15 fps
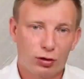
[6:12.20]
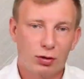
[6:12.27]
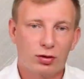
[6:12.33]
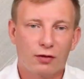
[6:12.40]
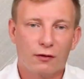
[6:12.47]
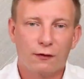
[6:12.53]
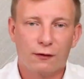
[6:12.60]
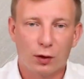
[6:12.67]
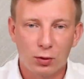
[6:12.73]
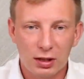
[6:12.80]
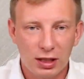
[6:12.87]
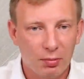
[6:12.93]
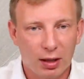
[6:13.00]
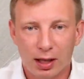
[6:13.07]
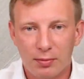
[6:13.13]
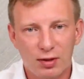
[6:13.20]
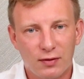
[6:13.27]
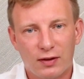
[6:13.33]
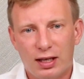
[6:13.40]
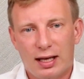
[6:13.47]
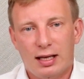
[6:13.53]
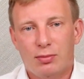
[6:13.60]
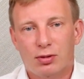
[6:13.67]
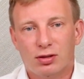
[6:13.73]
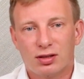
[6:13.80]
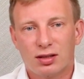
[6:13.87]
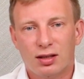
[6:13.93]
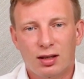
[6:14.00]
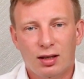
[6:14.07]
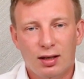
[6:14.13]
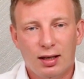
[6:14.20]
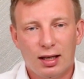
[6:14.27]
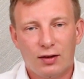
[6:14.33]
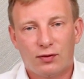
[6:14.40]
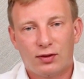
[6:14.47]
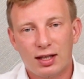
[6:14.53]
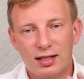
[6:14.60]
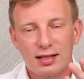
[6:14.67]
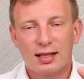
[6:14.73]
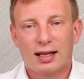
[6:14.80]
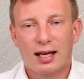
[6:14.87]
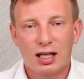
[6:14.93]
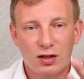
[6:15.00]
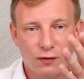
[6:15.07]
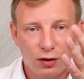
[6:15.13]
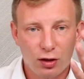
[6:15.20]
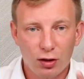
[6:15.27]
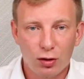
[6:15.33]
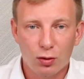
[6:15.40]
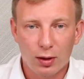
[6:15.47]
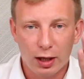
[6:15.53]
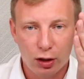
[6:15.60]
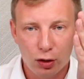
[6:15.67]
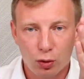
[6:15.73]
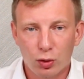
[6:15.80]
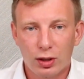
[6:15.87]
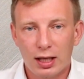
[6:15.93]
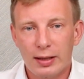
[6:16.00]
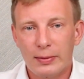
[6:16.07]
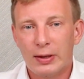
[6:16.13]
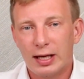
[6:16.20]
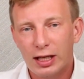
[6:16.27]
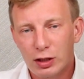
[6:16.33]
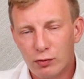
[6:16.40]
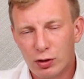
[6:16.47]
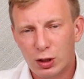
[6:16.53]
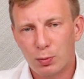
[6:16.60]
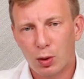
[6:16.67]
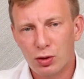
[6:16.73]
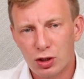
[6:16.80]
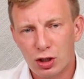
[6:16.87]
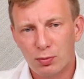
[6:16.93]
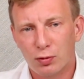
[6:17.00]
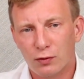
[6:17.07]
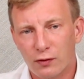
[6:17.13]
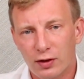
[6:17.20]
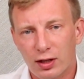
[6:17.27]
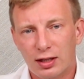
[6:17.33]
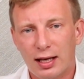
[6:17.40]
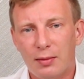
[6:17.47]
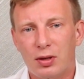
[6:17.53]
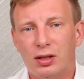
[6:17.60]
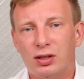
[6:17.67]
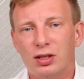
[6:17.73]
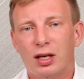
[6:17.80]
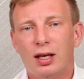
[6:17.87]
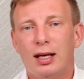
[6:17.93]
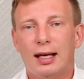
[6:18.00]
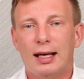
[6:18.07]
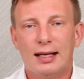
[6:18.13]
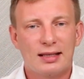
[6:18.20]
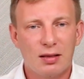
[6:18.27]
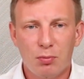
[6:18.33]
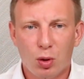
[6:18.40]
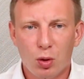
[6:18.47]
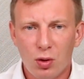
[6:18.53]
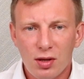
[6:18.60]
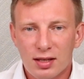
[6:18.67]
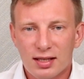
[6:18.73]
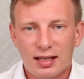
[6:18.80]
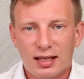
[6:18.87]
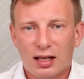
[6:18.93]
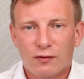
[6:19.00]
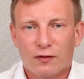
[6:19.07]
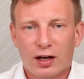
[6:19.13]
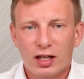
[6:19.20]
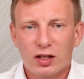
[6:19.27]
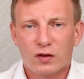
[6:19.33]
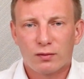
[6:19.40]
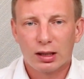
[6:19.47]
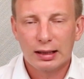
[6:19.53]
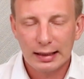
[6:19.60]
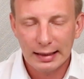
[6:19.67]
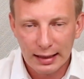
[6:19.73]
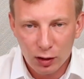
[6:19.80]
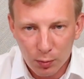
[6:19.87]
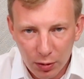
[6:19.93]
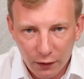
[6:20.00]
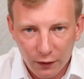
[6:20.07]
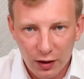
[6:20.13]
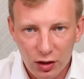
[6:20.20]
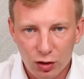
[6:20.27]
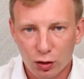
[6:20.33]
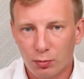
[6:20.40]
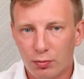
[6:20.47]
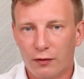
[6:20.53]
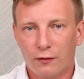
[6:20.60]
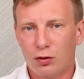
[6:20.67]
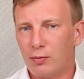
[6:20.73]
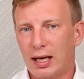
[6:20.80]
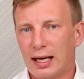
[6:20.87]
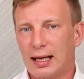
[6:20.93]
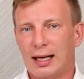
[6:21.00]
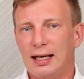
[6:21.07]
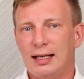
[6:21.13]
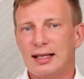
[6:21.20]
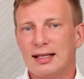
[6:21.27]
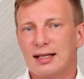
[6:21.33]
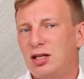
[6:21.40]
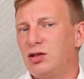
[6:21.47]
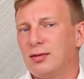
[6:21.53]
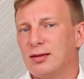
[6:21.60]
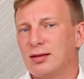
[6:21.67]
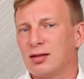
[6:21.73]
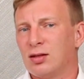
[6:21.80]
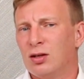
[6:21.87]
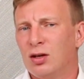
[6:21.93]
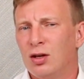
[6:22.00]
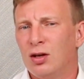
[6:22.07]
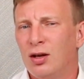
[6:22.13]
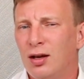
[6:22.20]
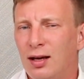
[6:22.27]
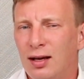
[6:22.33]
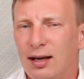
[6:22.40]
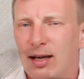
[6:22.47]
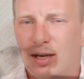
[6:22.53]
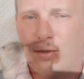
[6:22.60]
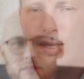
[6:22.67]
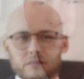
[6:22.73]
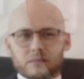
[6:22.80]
due to faulty pipes of your neighbours. If this is the case for you and your neighbour is responsible for the damage, it's important to seek advice from a legal professional before making any decisions. I know it